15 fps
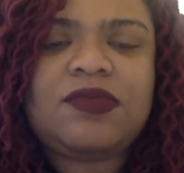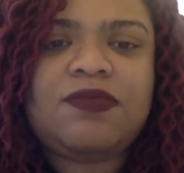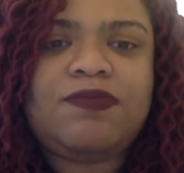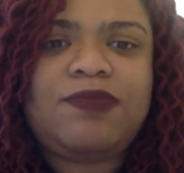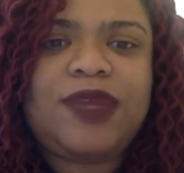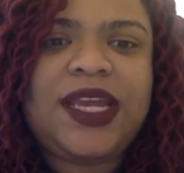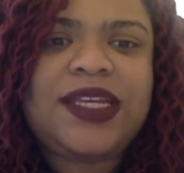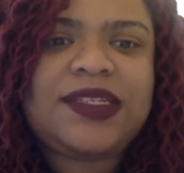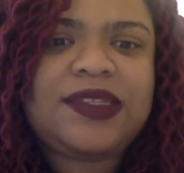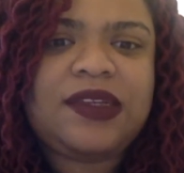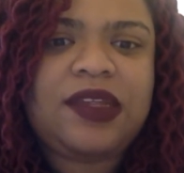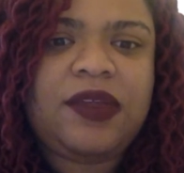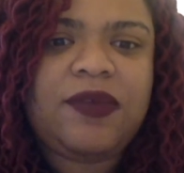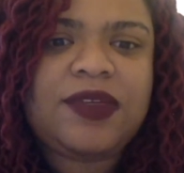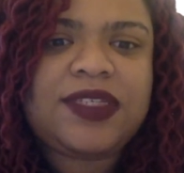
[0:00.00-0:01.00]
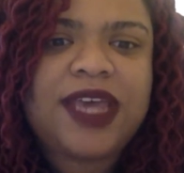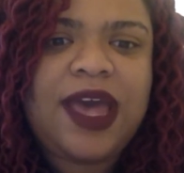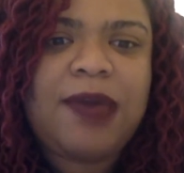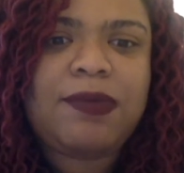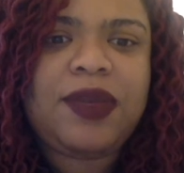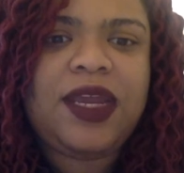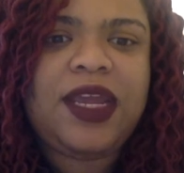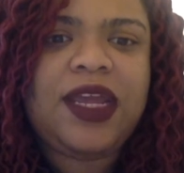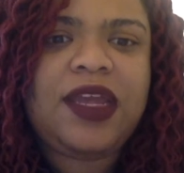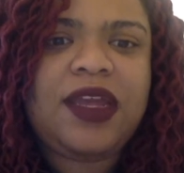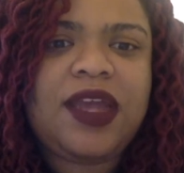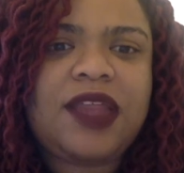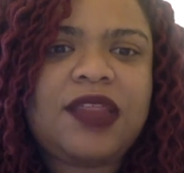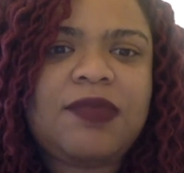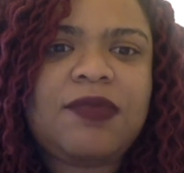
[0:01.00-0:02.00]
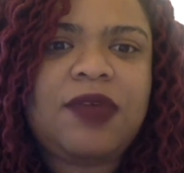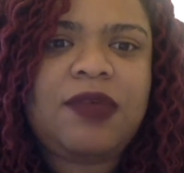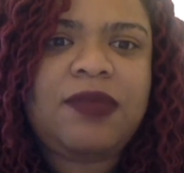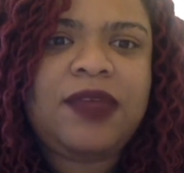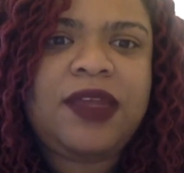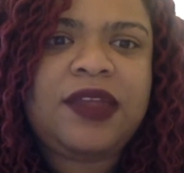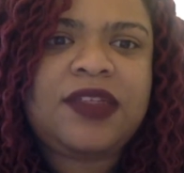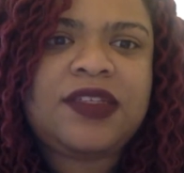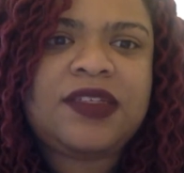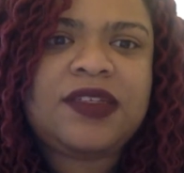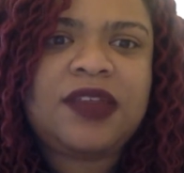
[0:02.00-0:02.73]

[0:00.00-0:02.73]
basically what's happening at the moment.